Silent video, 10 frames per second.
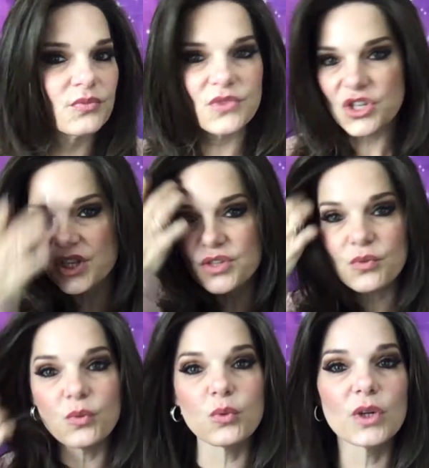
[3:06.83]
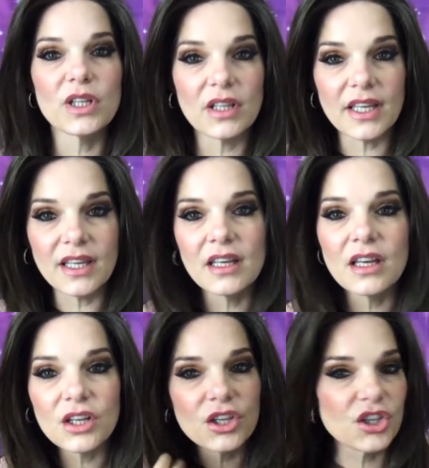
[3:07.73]
She's really
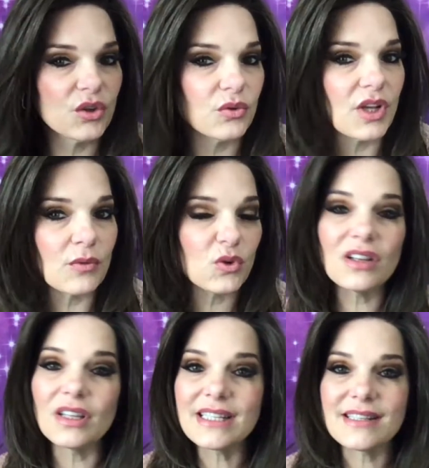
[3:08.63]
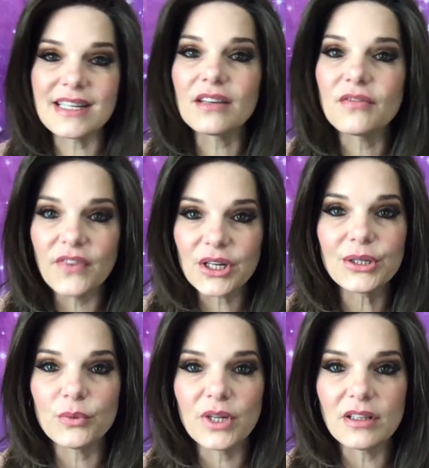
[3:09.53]
cute and realistic, very
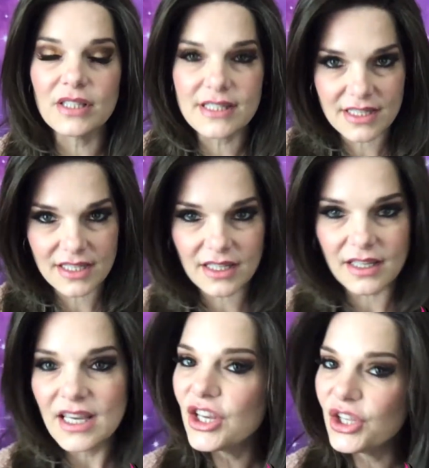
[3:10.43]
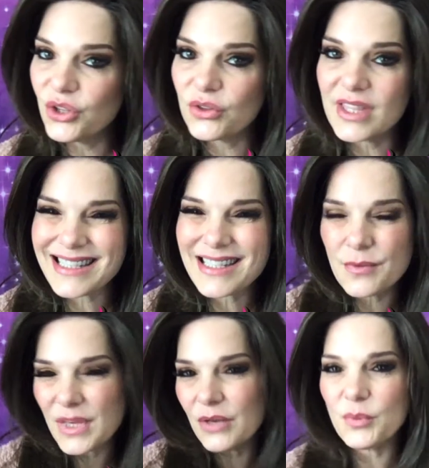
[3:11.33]
realistic. This to
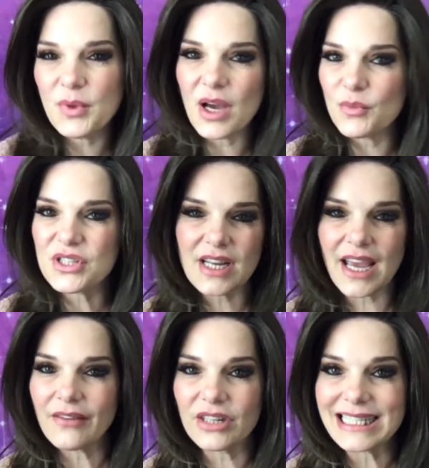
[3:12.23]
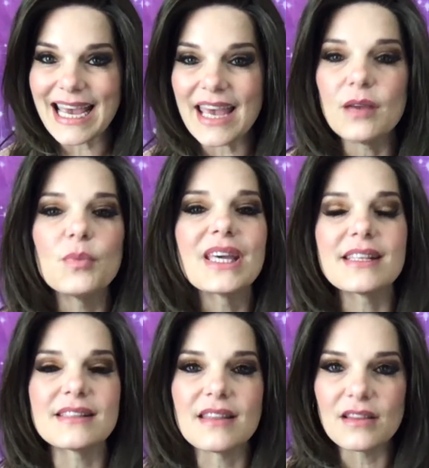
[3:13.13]
me would be almost an everyday
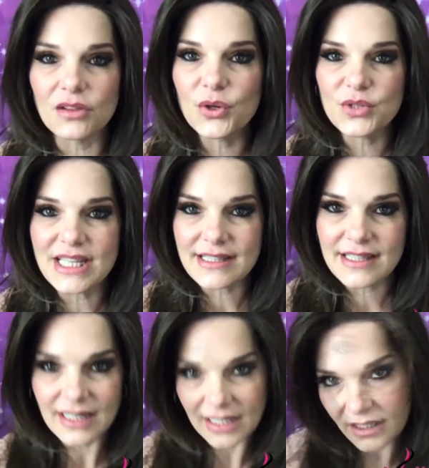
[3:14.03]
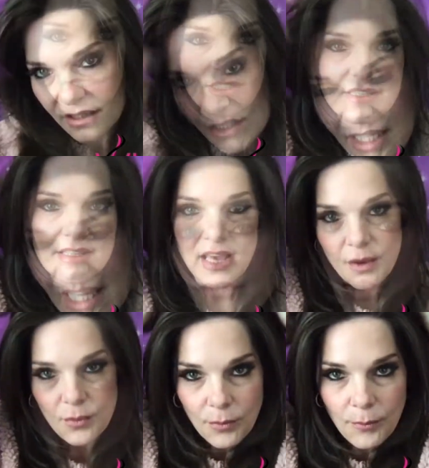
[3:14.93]
because of the low density. If
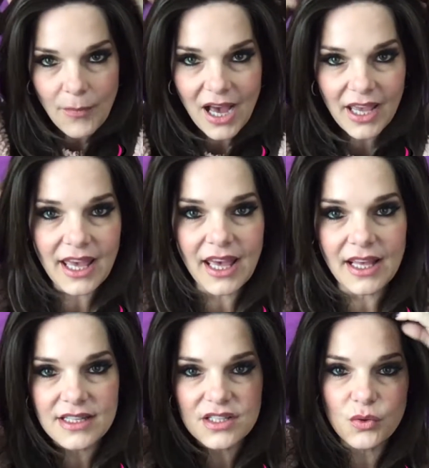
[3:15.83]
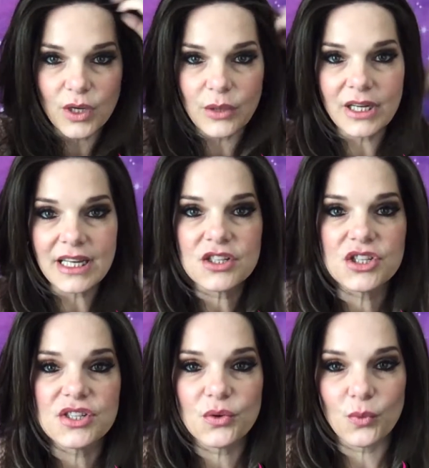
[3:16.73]
you want, my head is 21
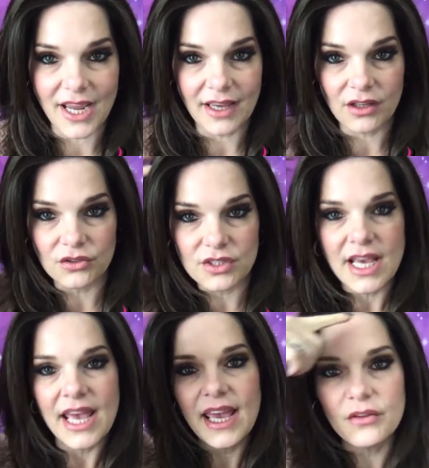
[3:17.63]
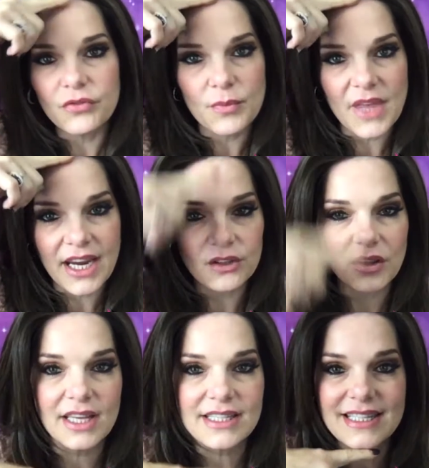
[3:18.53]
inches around, and from the
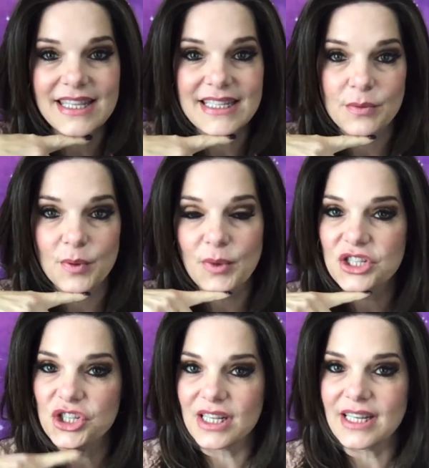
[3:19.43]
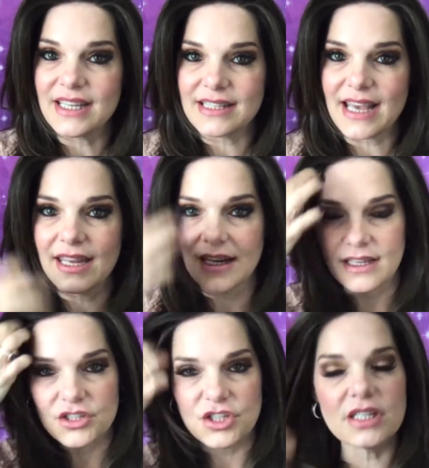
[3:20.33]
hairline to the tip of my chin is 8
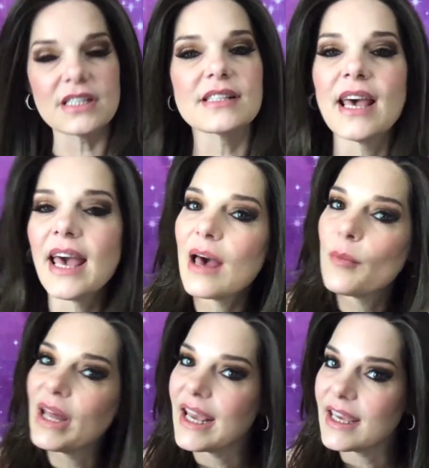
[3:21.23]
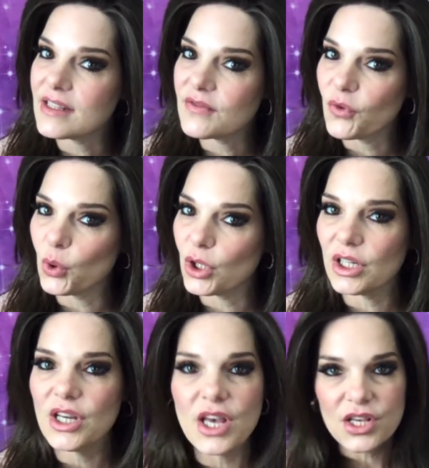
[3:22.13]
inches, and my neck is 4.
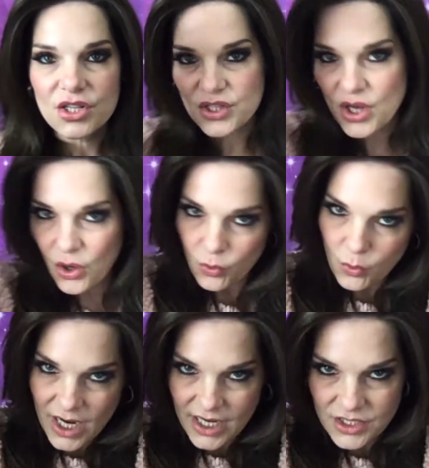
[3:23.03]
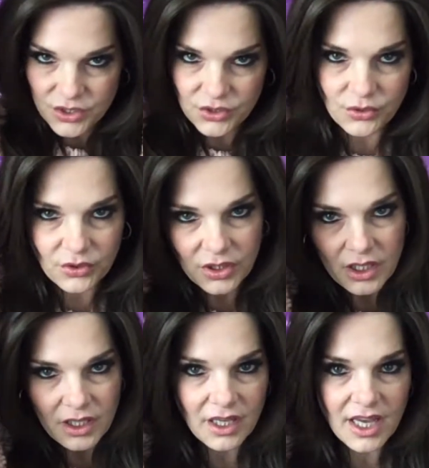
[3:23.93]
So when I do
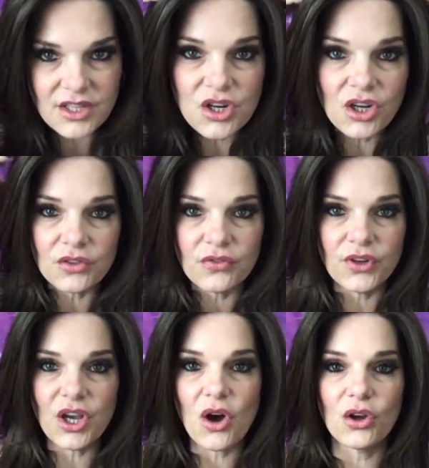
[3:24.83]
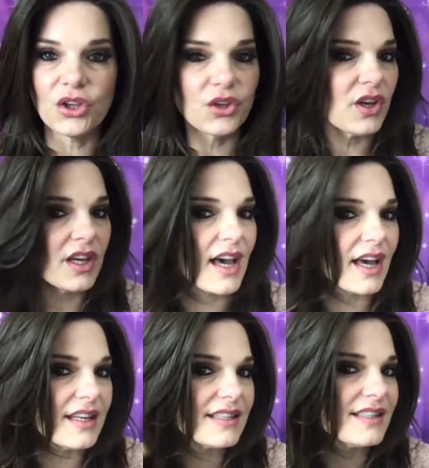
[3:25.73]
a turn for y'all, you can
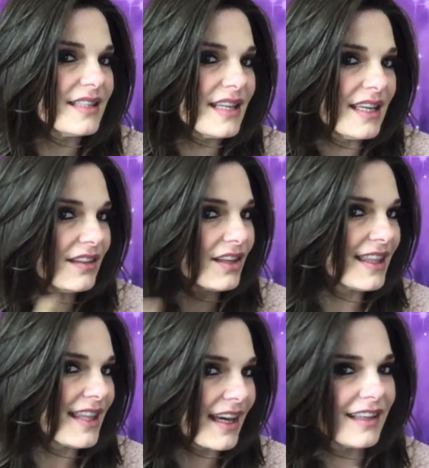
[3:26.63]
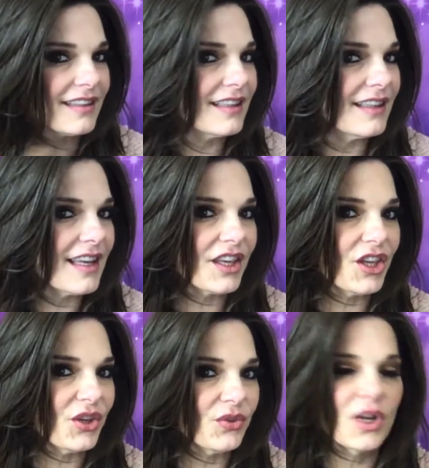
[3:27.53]
kind of see, look at that, isn't that
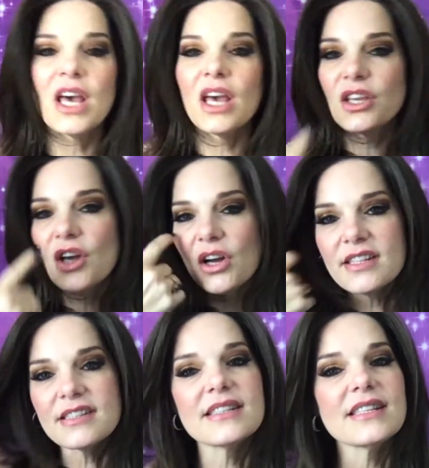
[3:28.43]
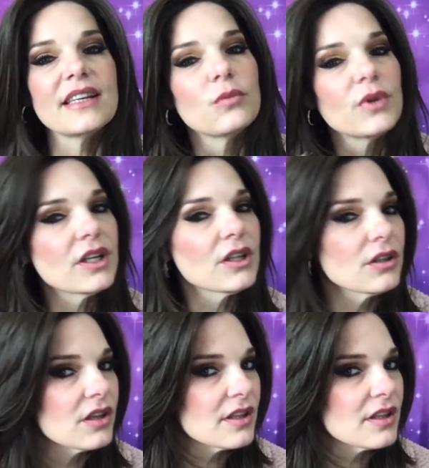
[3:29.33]
cute? Y'all can see where